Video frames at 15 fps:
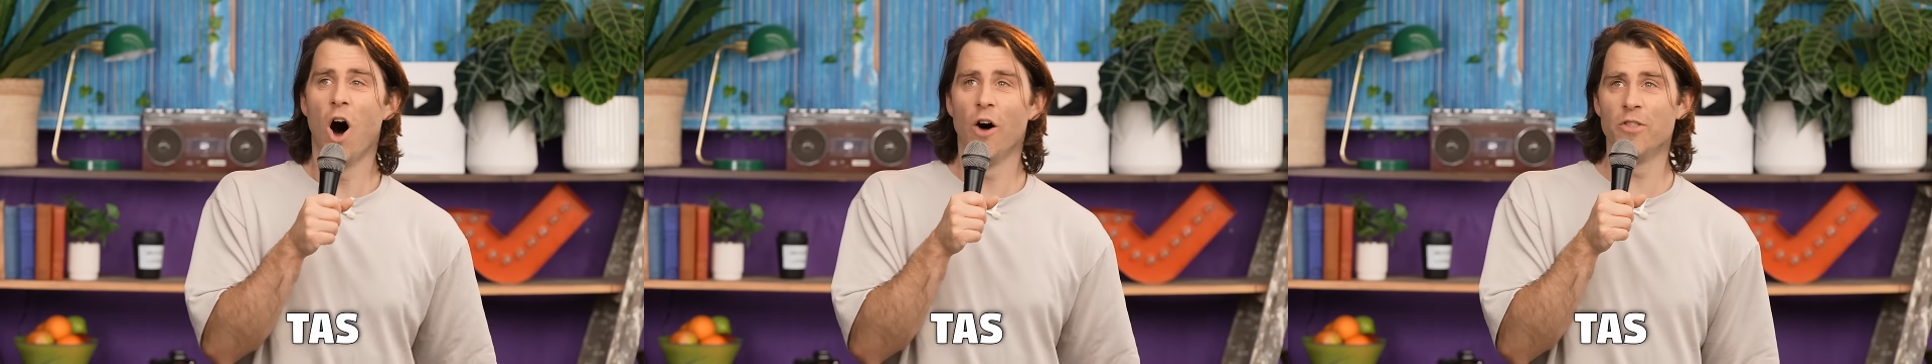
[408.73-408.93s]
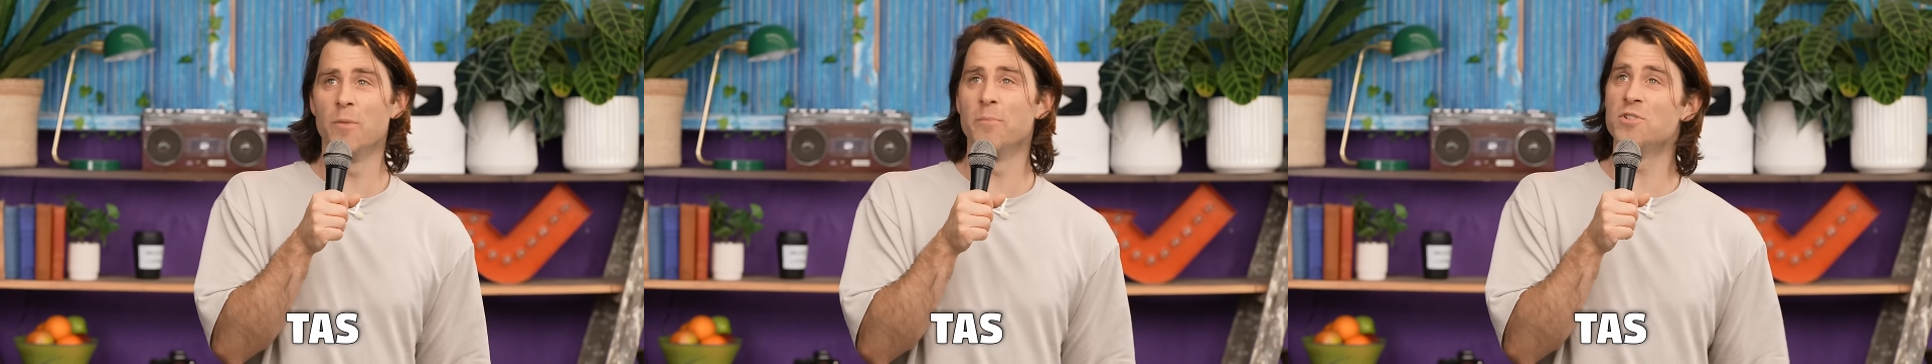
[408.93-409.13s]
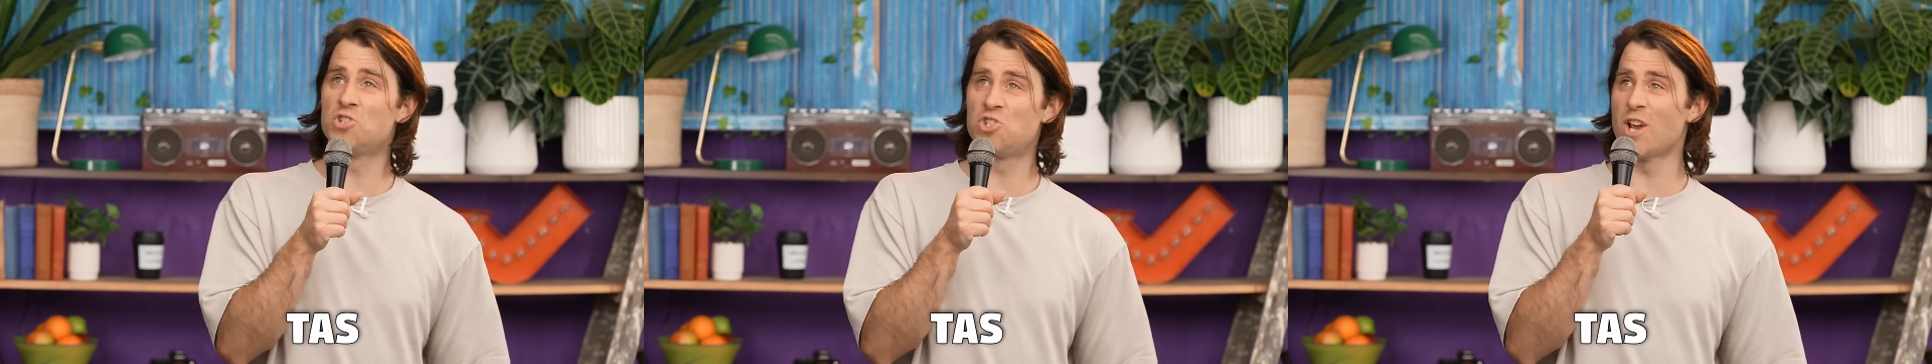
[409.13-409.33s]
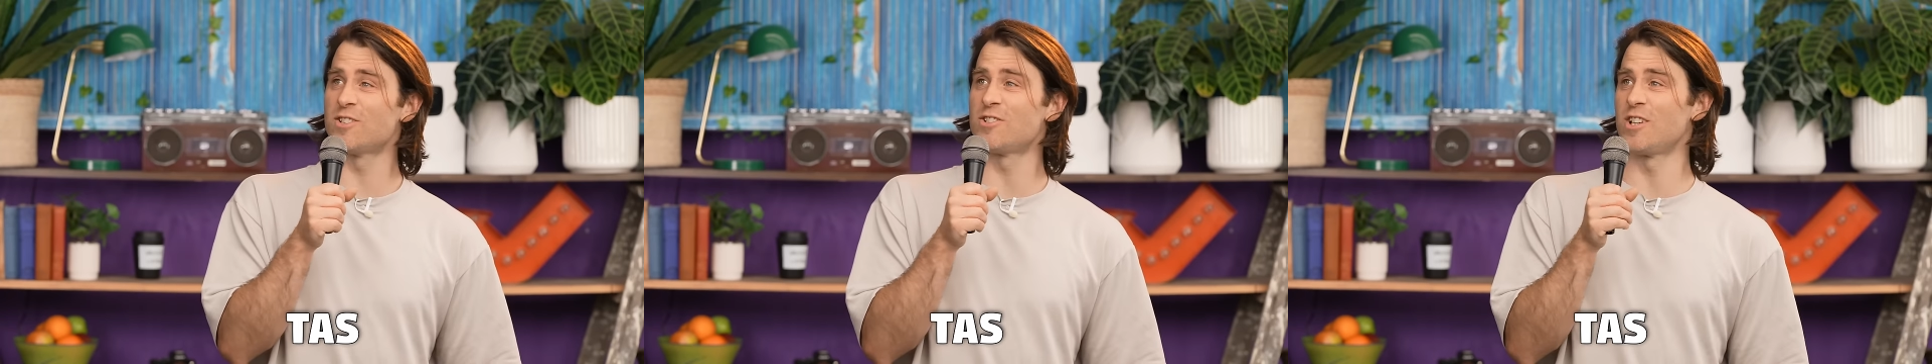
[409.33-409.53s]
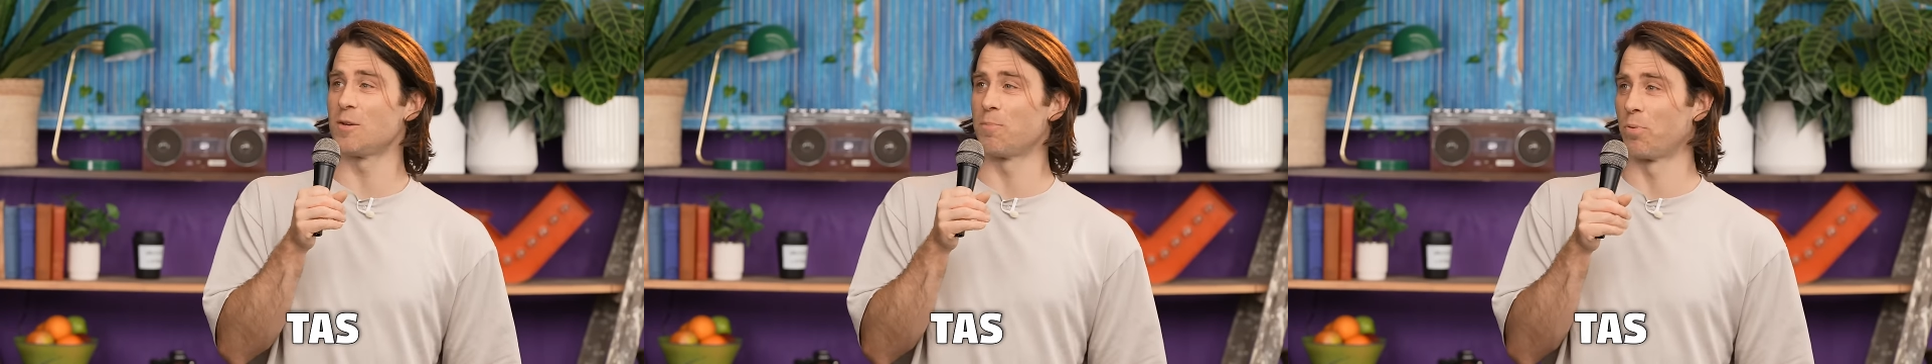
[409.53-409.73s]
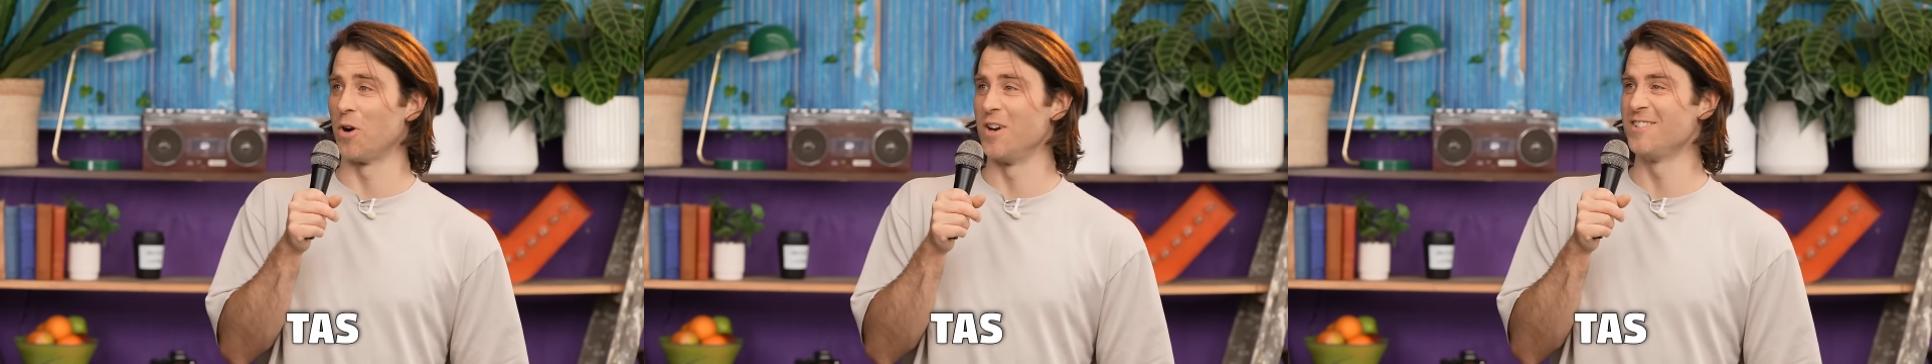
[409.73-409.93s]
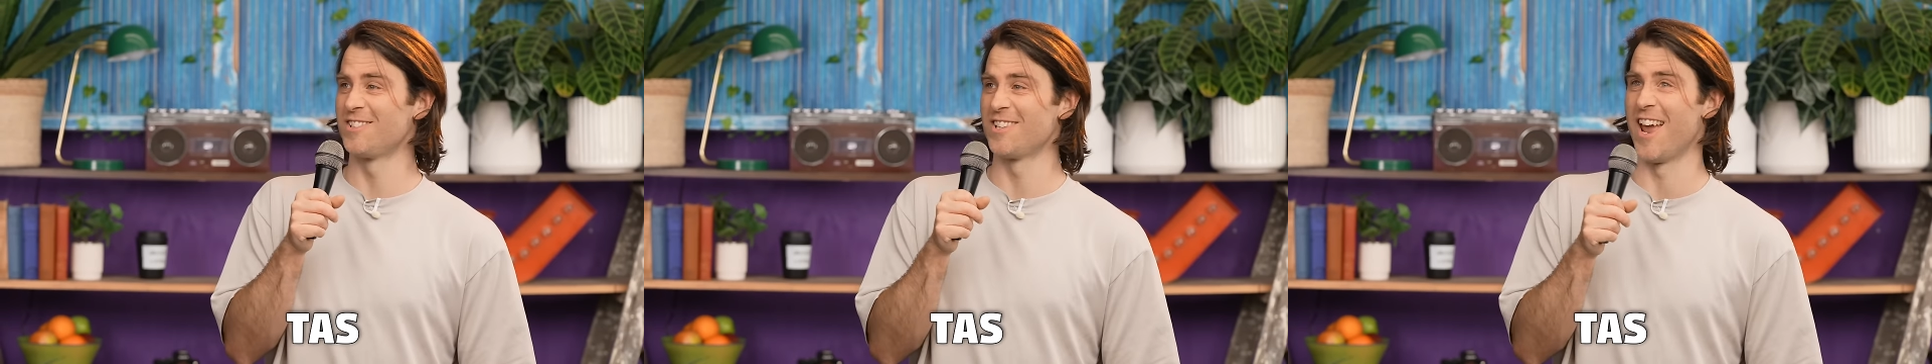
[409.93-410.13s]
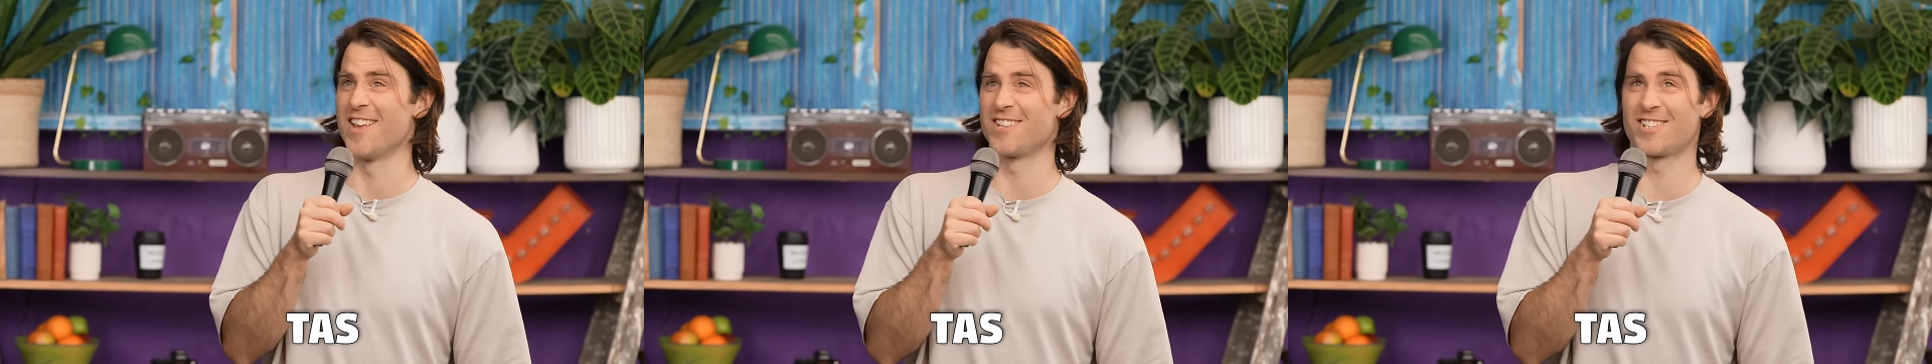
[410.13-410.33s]
on the Majestic
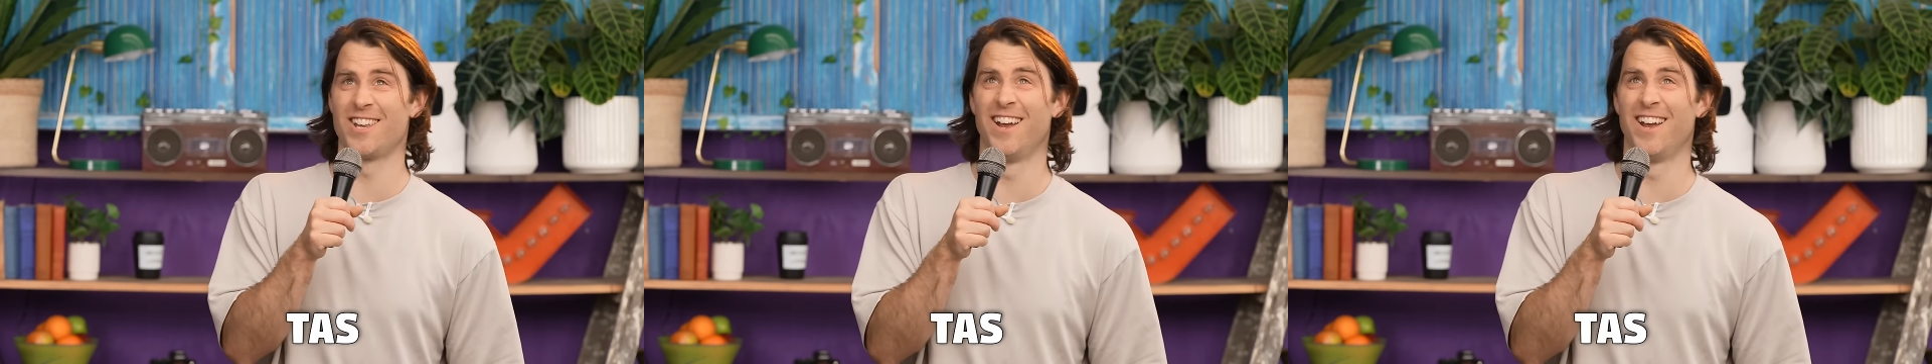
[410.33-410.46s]
Princess.